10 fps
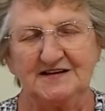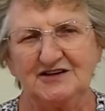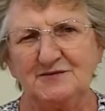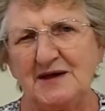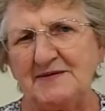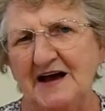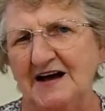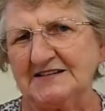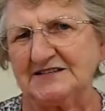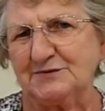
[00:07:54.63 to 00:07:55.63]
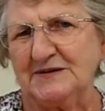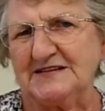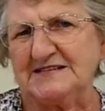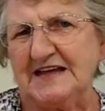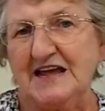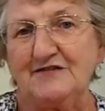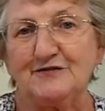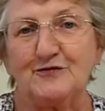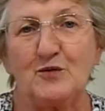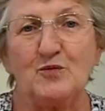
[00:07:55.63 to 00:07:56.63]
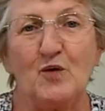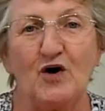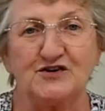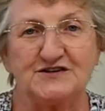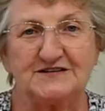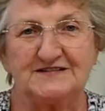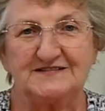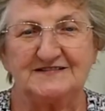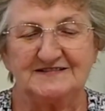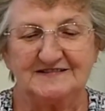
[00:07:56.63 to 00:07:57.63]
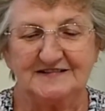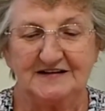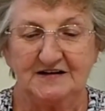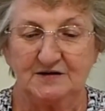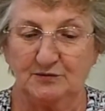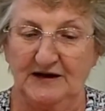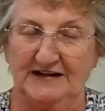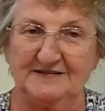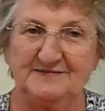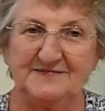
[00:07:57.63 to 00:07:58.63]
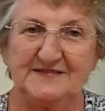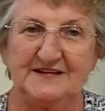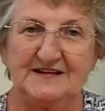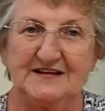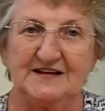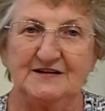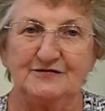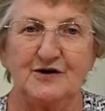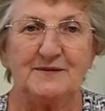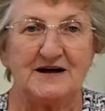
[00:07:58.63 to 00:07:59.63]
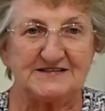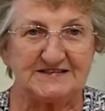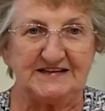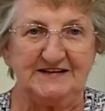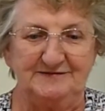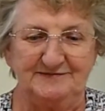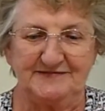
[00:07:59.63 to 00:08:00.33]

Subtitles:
You may be asked, well, saved from what? Well, from our sin,